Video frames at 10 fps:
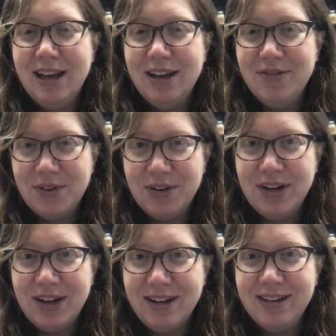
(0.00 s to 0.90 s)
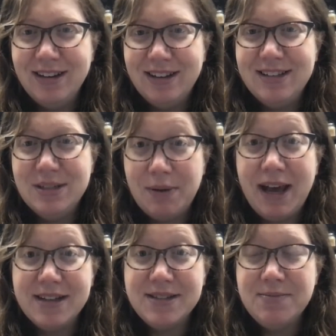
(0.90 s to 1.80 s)
voted on to
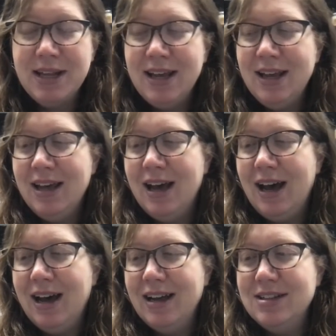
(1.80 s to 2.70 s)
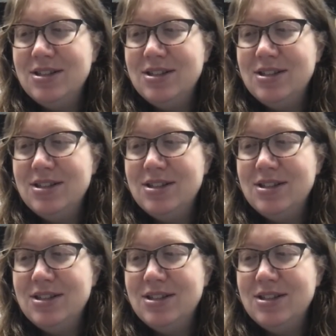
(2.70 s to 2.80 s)
pass. And